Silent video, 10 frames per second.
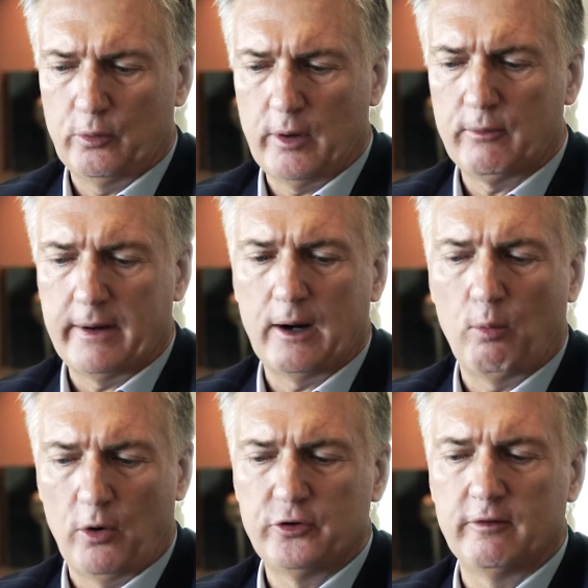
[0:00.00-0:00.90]
quite right, I
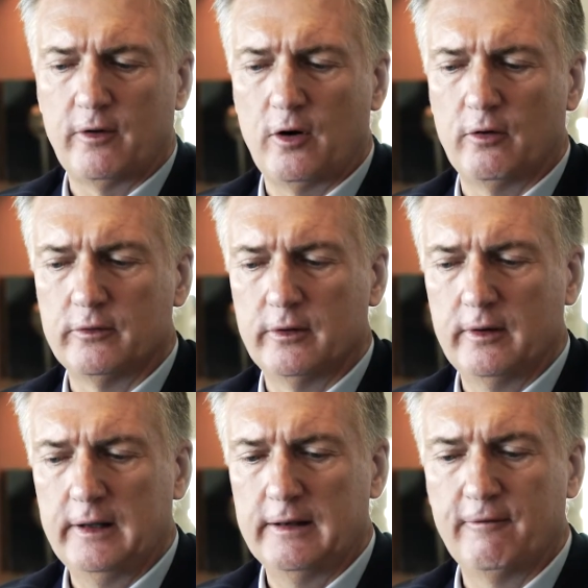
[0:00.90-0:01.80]
was involved
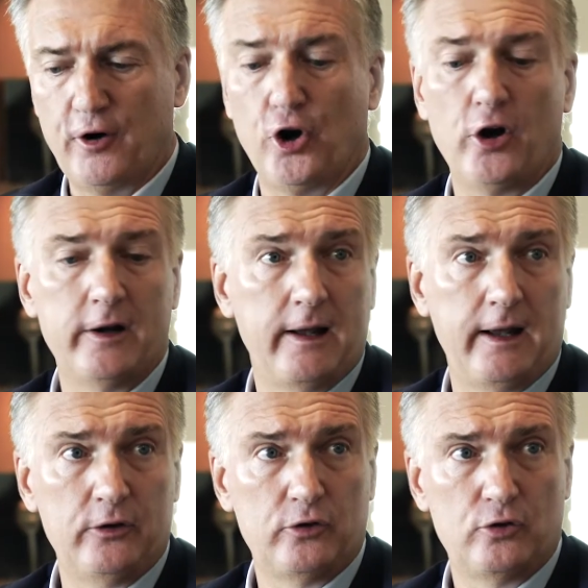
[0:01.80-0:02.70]
in the very early
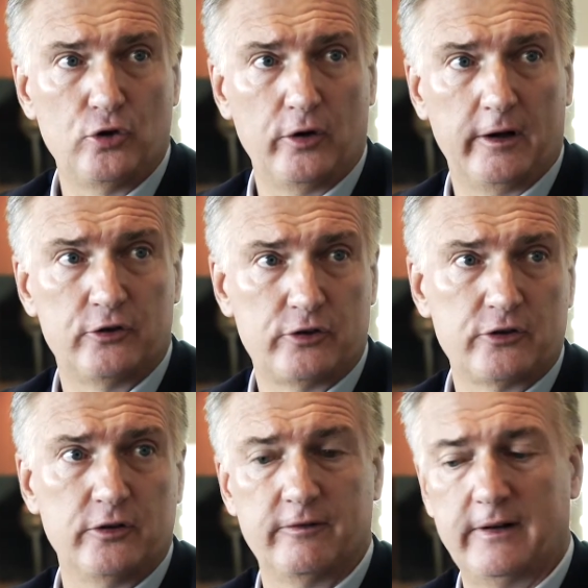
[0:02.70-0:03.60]
days during
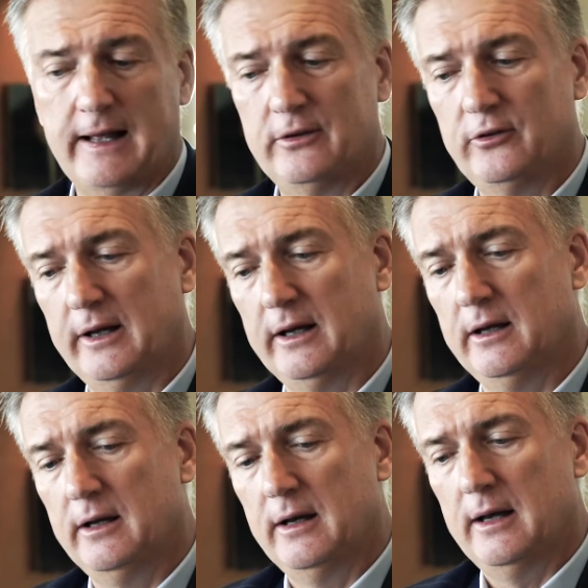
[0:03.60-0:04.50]
construction and
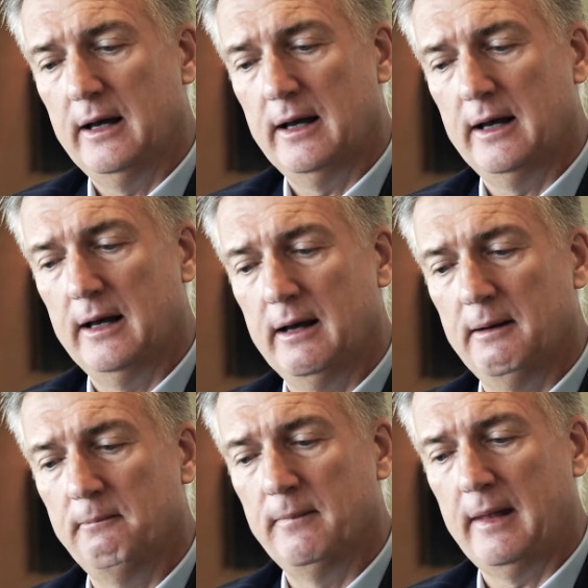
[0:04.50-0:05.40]
financing,
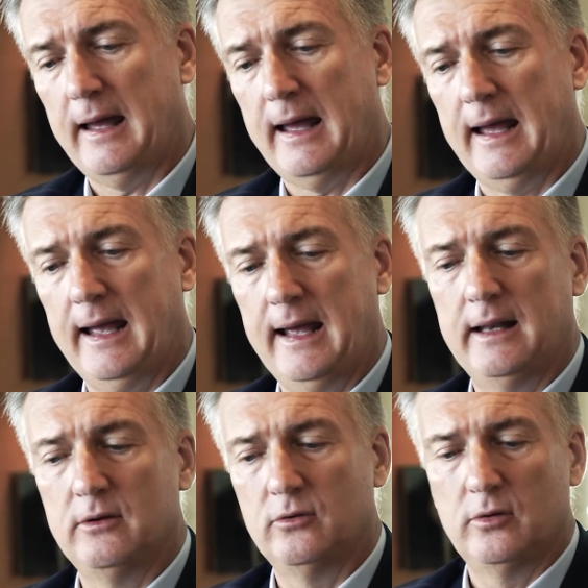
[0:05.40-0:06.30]

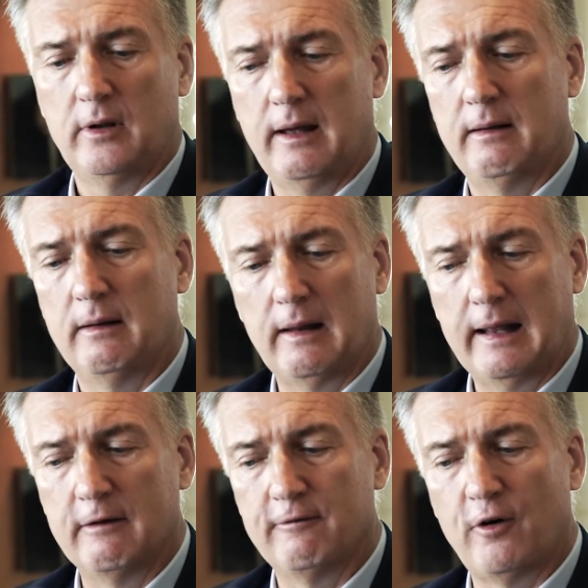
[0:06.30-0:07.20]
and
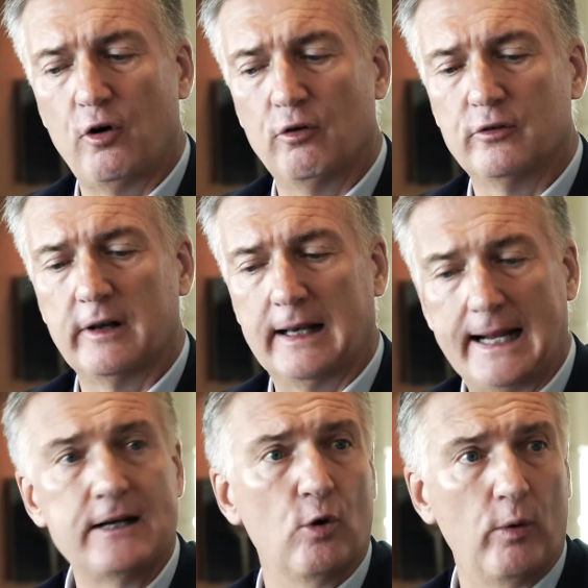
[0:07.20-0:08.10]
involved
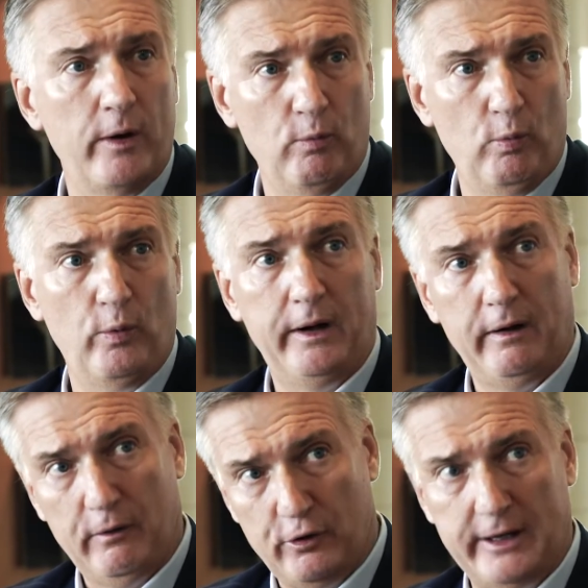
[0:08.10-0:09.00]
later when we
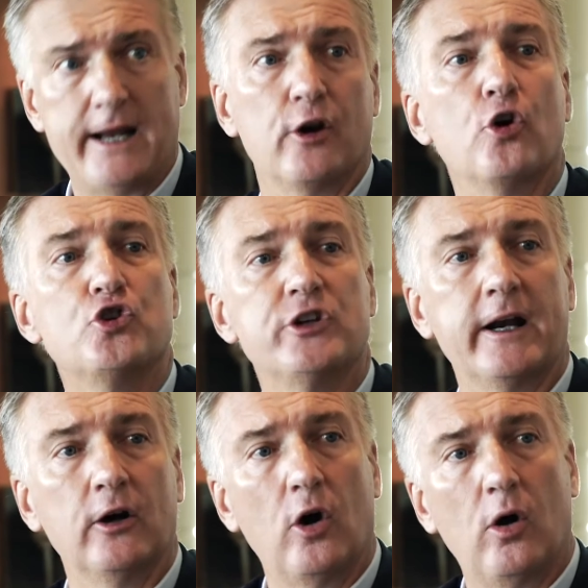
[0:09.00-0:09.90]
created
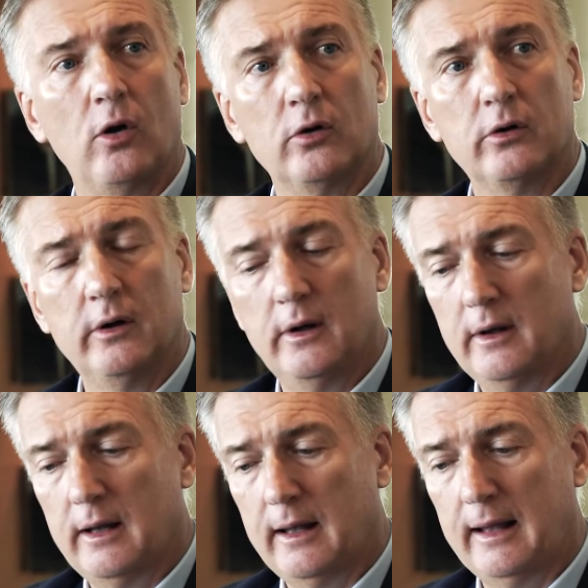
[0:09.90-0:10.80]
OceanaGold
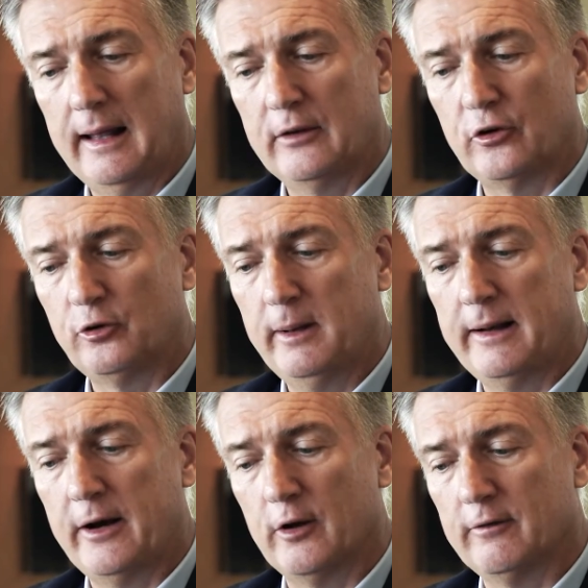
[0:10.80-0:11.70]
as a spin
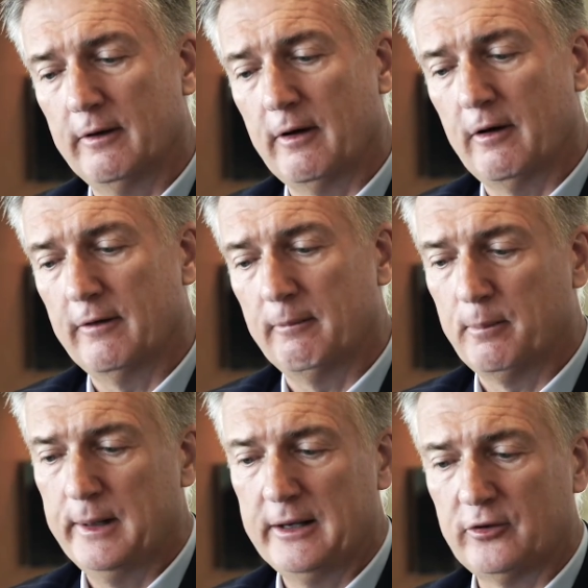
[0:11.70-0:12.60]
out of a
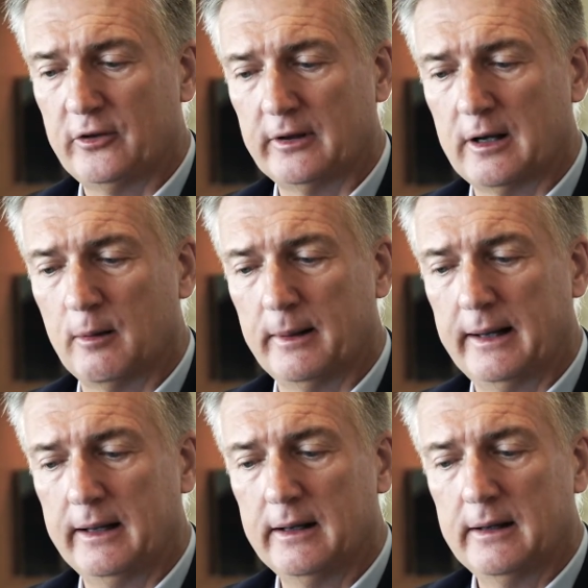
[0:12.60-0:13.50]
predecessor
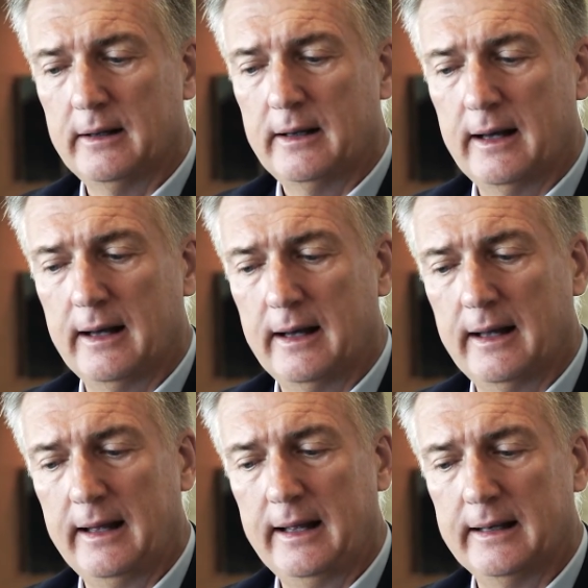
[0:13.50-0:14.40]
company
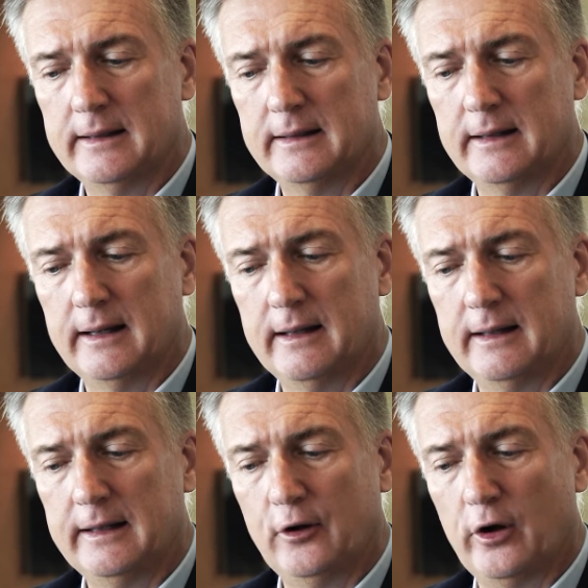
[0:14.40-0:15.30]
in
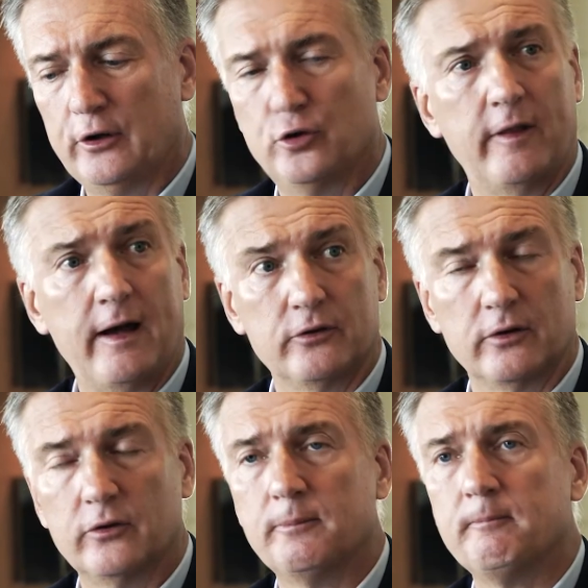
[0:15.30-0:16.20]
the early
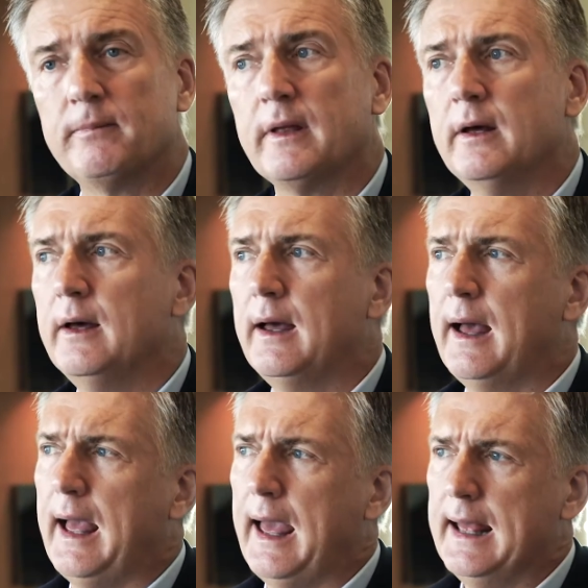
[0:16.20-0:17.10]
2000s.
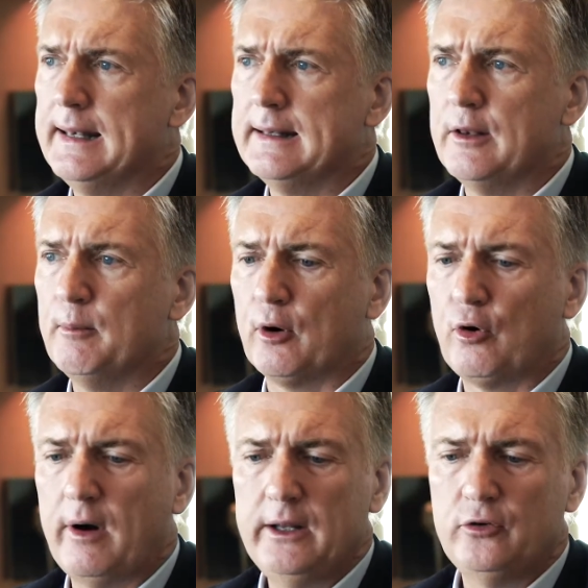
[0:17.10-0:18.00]
And the
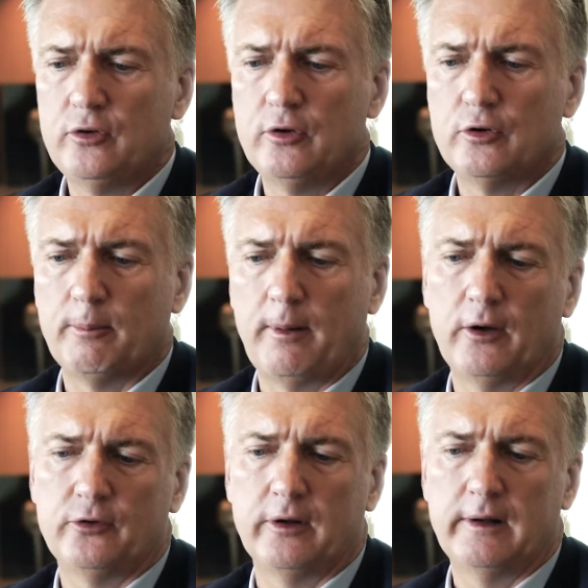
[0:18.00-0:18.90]
Macraes
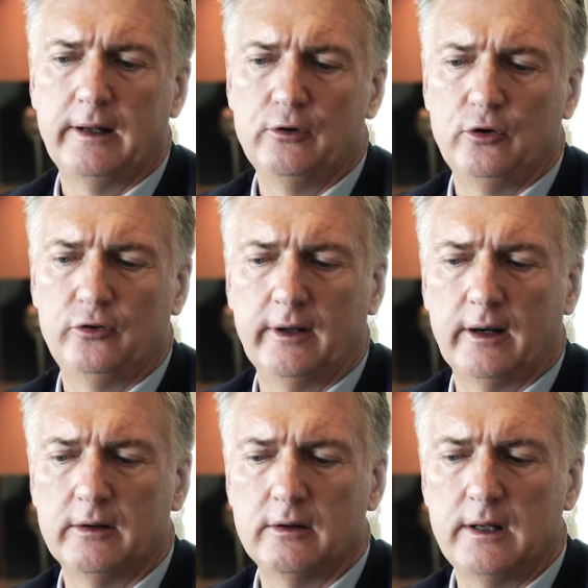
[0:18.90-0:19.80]
deposit in New
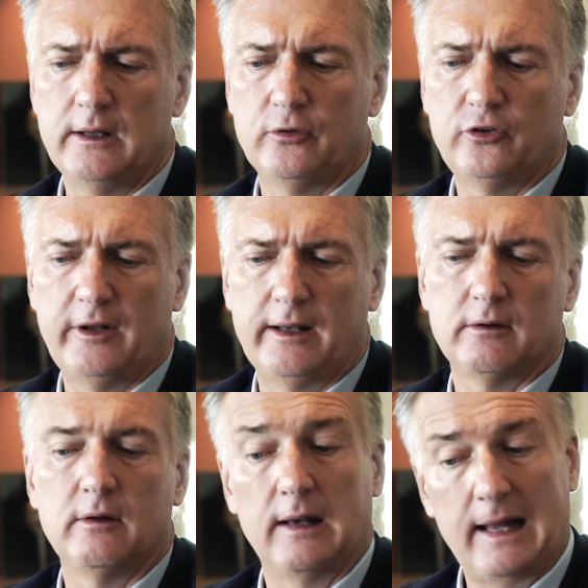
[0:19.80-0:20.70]
Zealand is set,
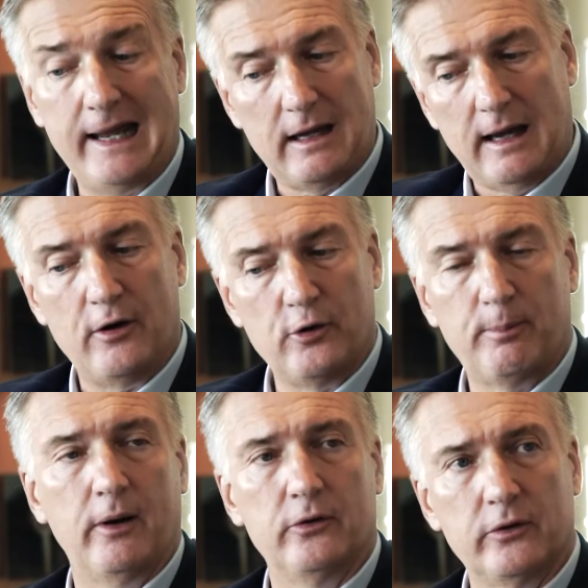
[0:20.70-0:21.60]
like our
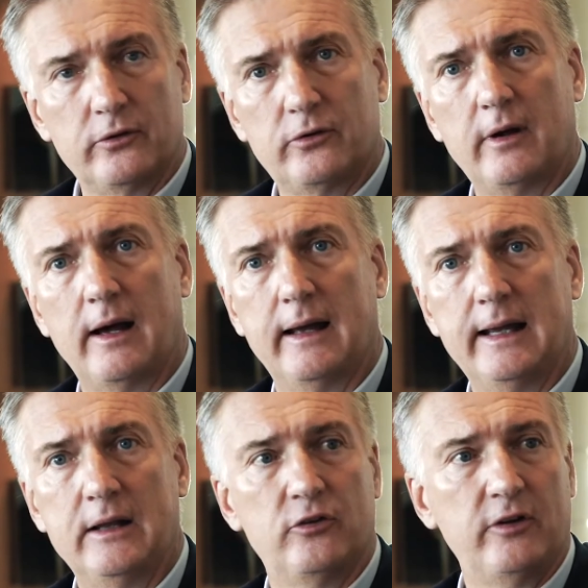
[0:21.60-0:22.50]
deposits,
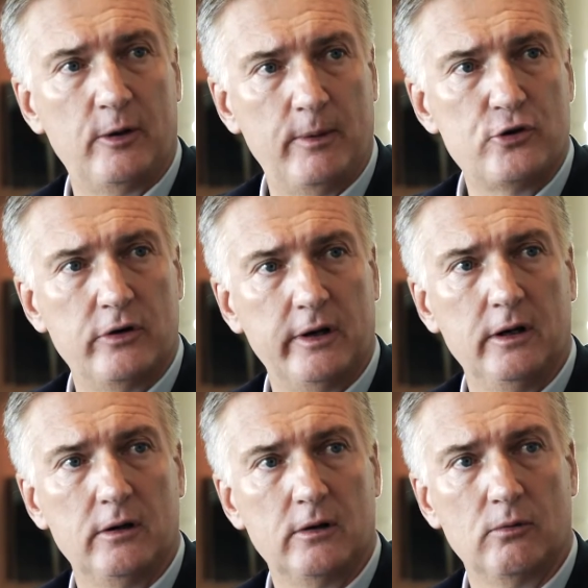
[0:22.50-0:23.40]
in sedimentary
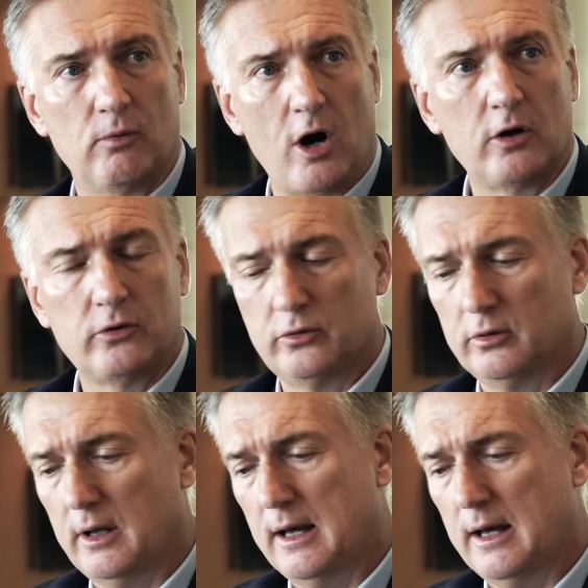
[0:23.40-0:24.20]
rocks,